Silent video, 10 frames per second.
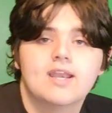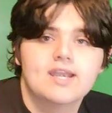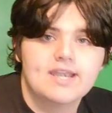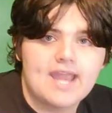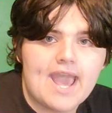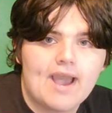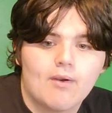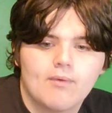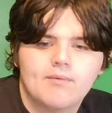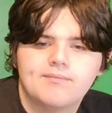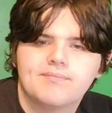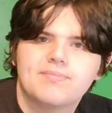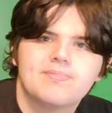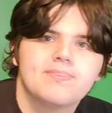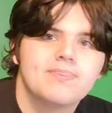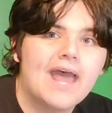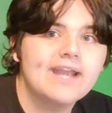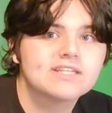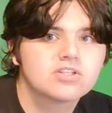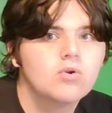Now,
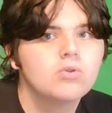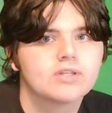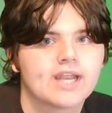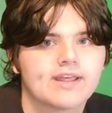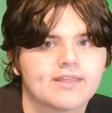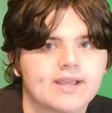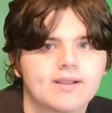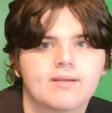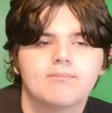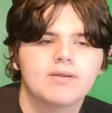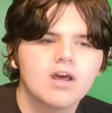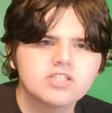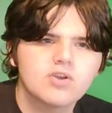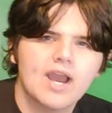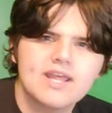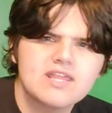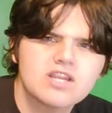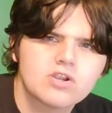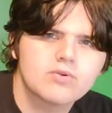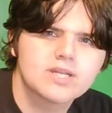that is cool and anything, but also I
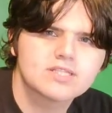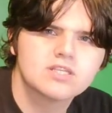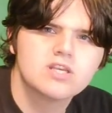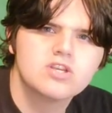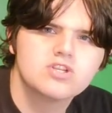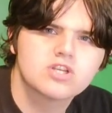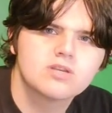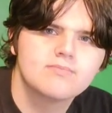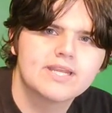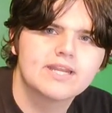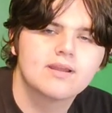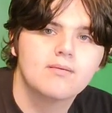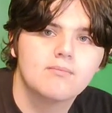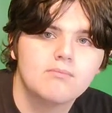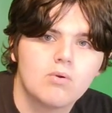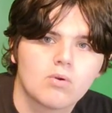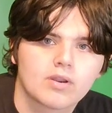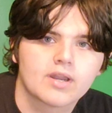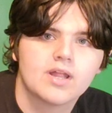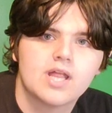think crits should mean
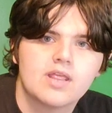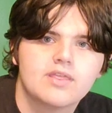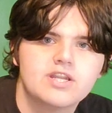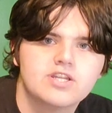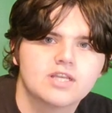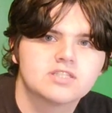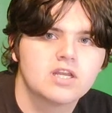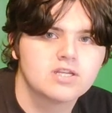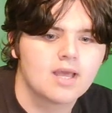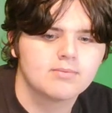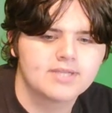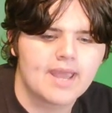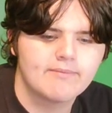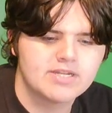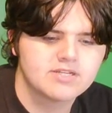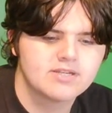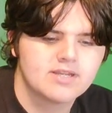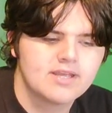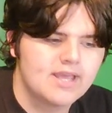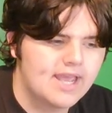more than just double damage.
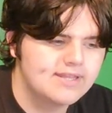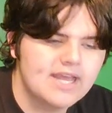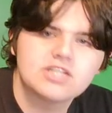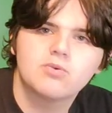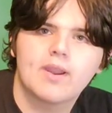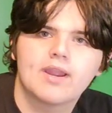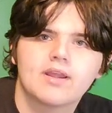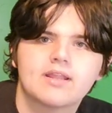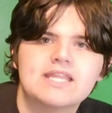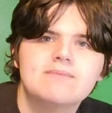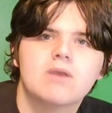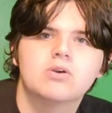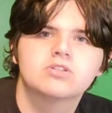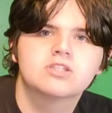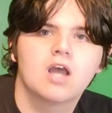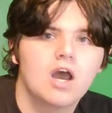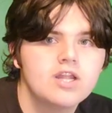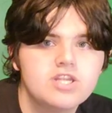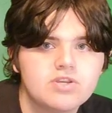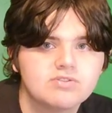And that's where the most
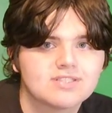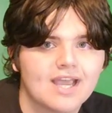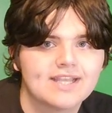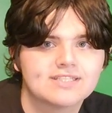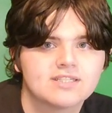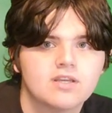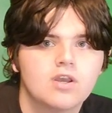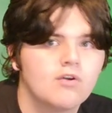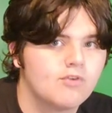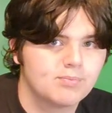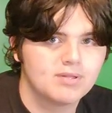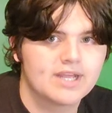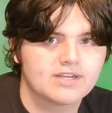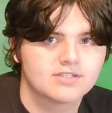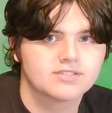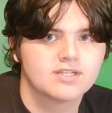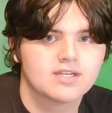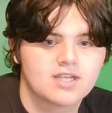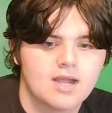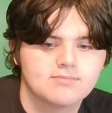unused dice for players
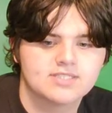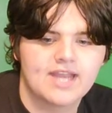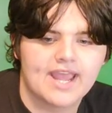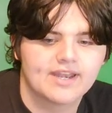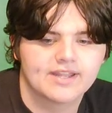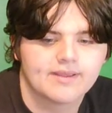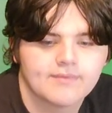comes in handy.